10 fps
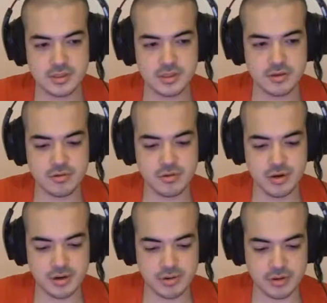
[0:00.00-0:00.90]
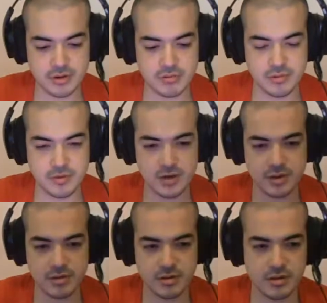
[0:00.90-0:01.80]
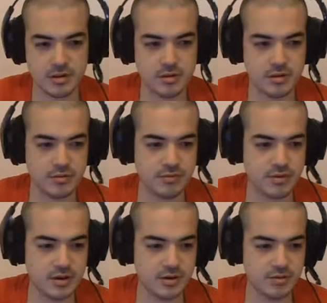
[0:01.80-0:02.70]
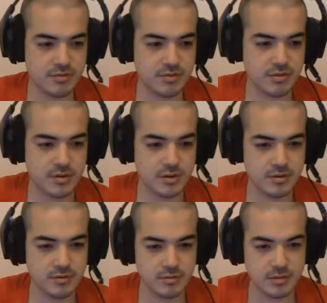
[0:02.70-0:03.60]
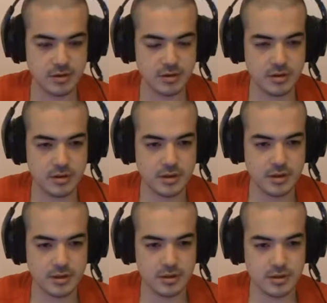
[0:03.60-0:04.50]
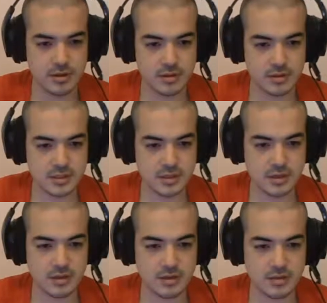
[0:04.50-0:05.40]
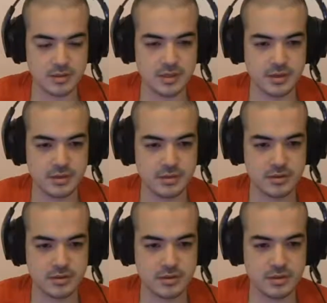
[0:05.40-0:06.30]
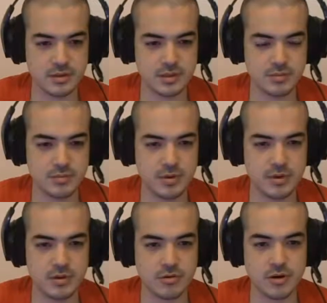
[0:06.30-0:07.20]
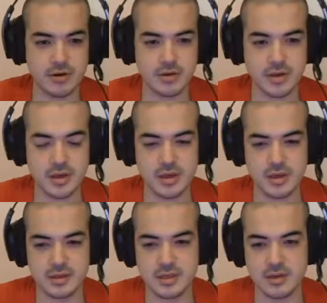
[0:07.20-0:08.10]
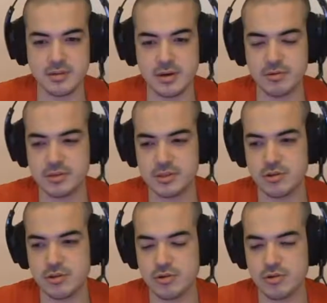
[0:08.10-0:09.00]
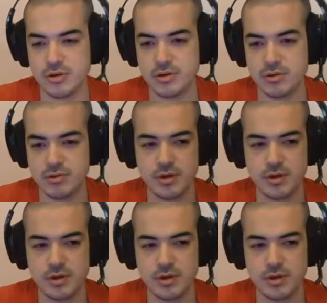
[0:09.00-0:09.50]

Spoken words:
say acquiring would be like the 10-9-5 for me. This hand, these hands, these would be acquiring hands. And I was showing you